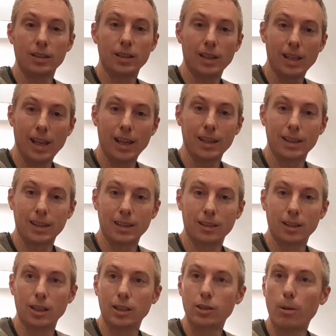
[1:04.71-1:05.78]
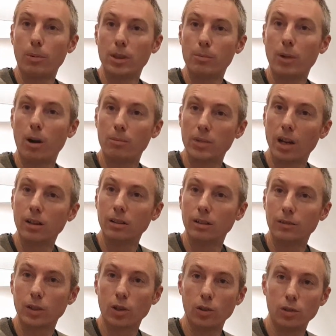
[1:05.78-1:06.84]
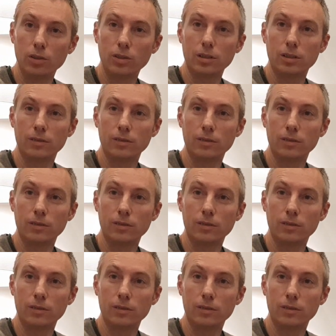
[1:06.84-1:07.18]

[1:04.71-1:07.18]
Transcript: the top and the bottom note of a chord,